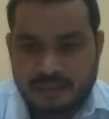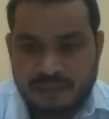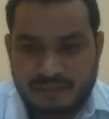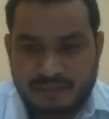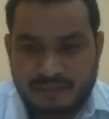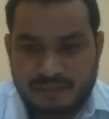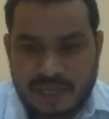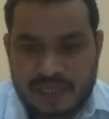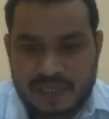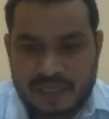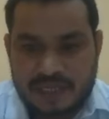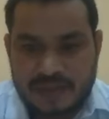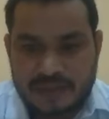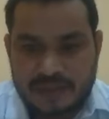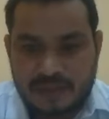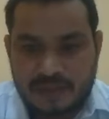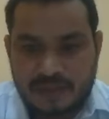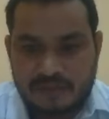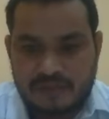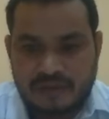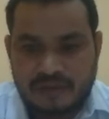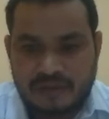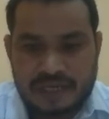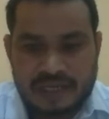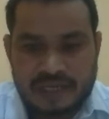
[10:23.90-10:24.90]

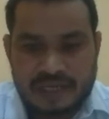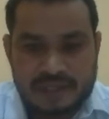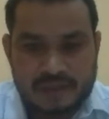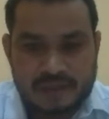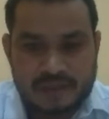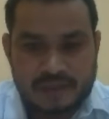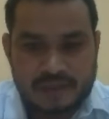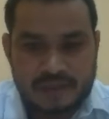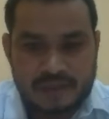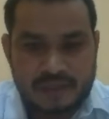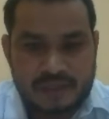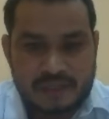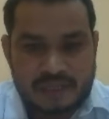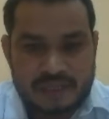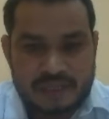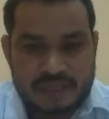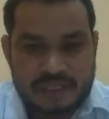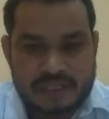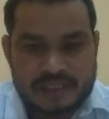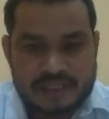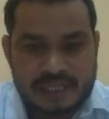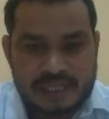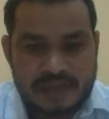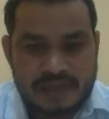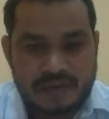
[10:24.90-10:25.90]
falling tone,
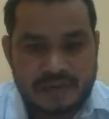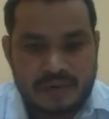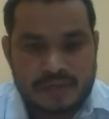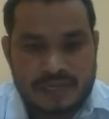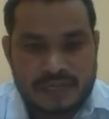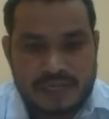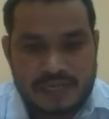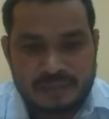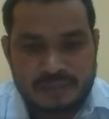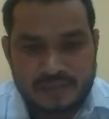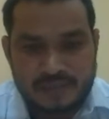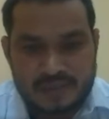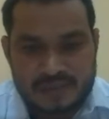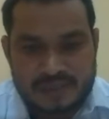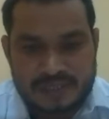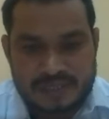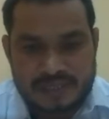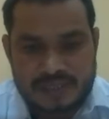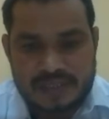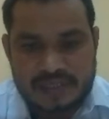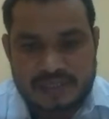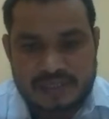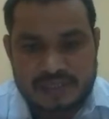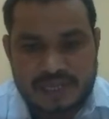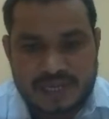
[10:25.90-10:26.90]
yes or no type
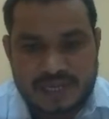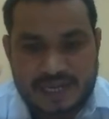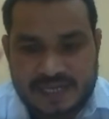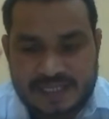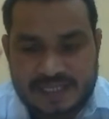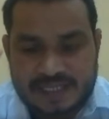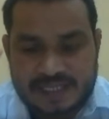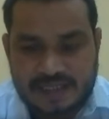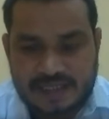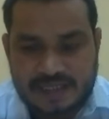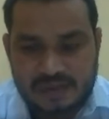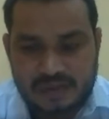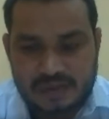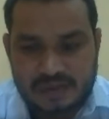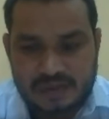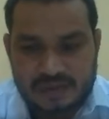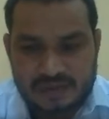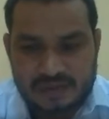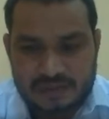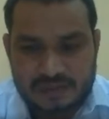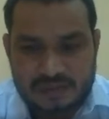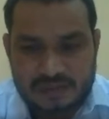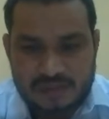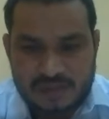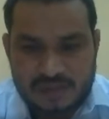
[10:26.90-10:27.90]
questions is the rising tone,
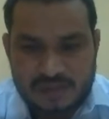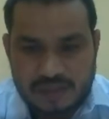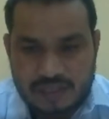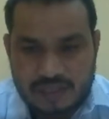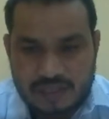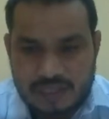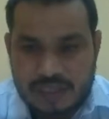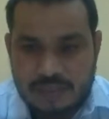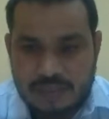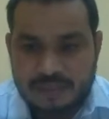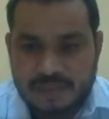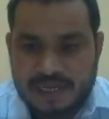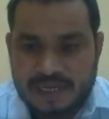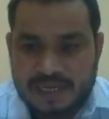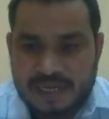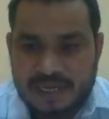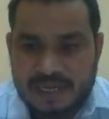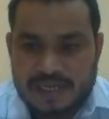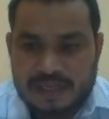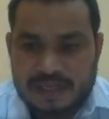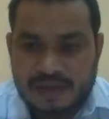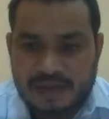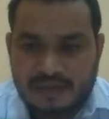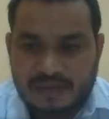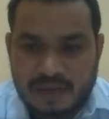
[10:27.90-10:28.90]
remaining
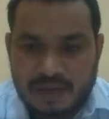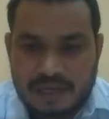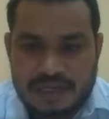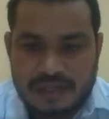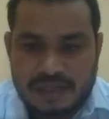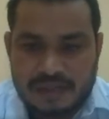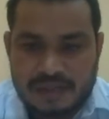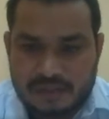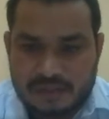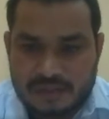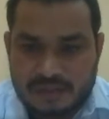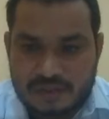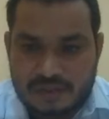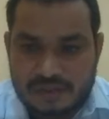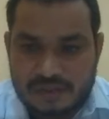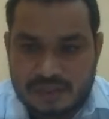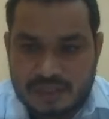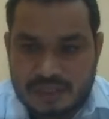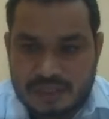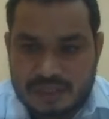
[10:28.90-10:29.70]
are the falling tone.